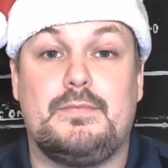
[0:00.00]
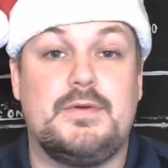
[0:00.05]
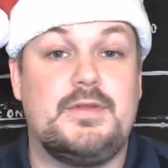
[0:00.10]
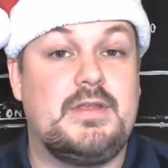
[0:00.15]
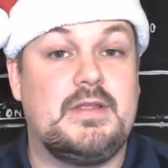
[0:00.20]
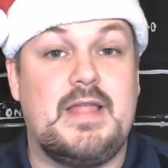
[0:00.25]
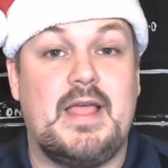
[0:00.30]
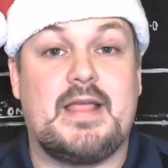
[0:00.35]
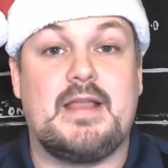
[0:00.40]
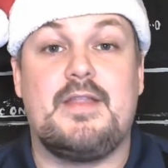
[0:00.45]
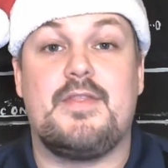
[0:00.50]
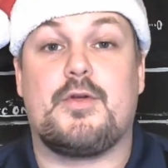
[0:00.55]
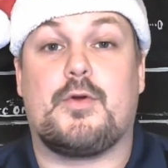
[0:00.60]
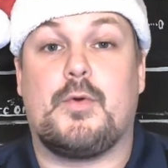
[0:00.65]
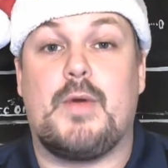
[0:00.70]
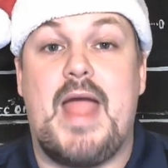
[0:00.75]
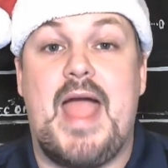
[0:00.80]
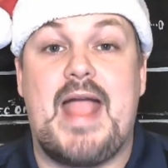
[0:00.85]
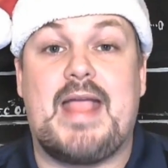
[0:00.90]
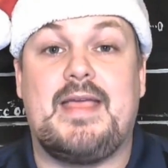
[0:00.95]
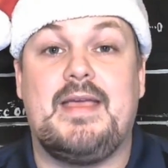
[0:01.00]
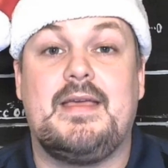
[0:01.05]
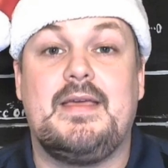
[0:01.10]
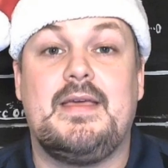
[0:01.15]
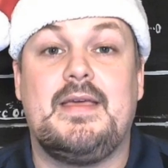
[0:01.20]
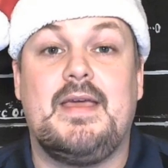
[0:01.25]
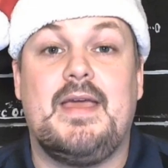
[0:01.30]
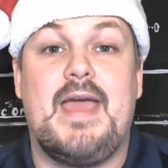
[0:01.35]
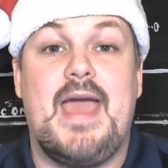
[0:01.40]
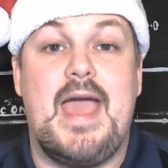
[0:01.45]
Wouldn't you like another crack
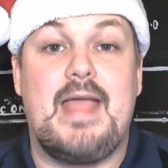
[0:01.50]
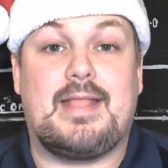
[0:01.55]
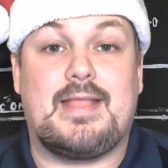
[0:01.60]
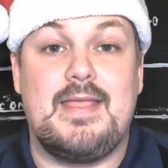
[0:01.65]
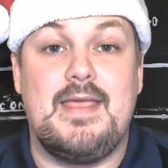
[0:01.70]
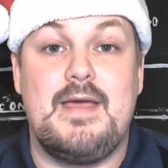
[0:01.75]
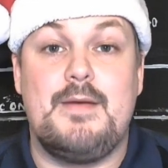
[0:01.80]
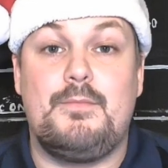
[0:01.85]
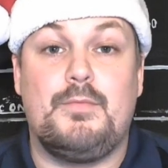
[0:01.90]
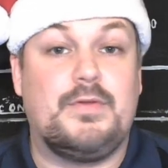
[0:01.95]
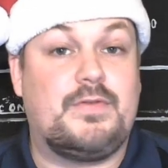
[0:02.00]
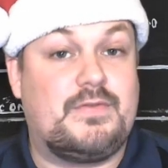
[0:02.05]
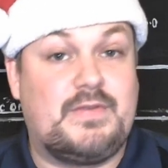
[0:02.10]
at them with